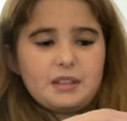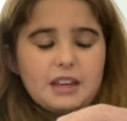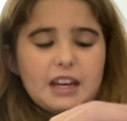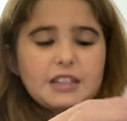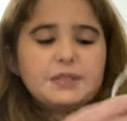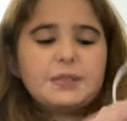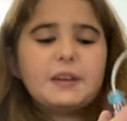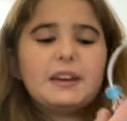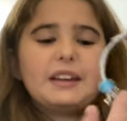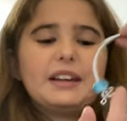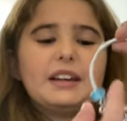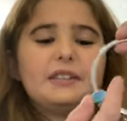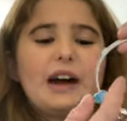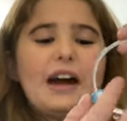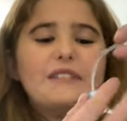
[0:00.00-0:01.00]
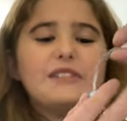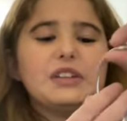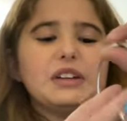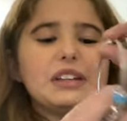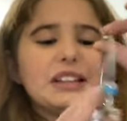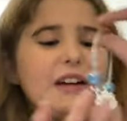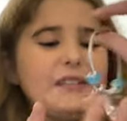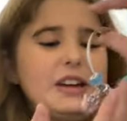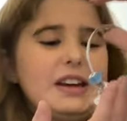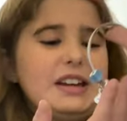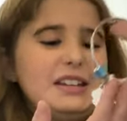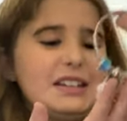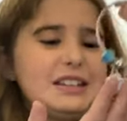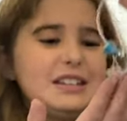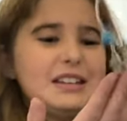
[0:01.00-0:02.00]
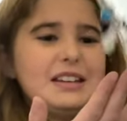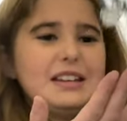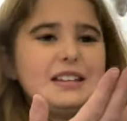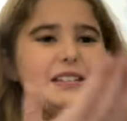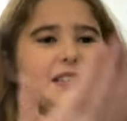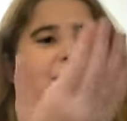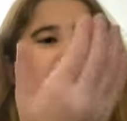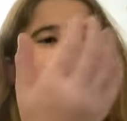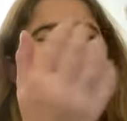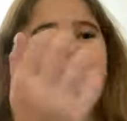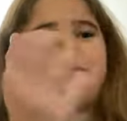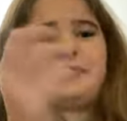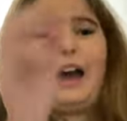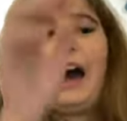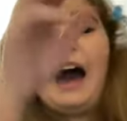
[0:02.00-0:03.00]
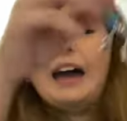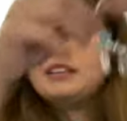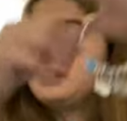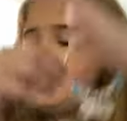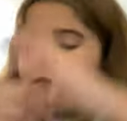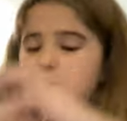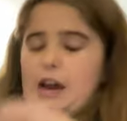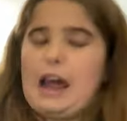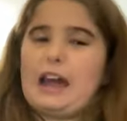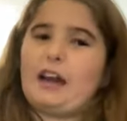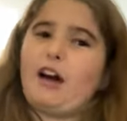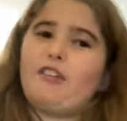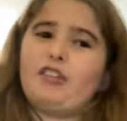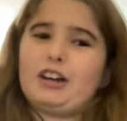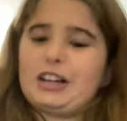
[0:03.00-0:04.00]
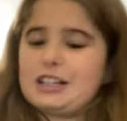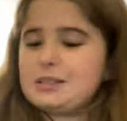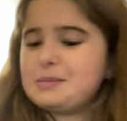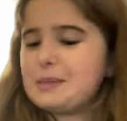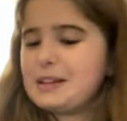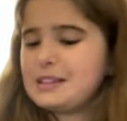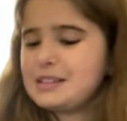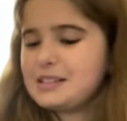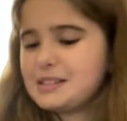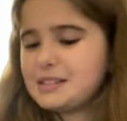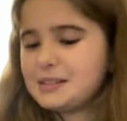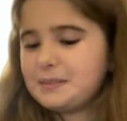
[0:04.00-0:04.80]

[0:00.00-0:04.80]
It's really cute. I really love it. I love what I got for Christmas.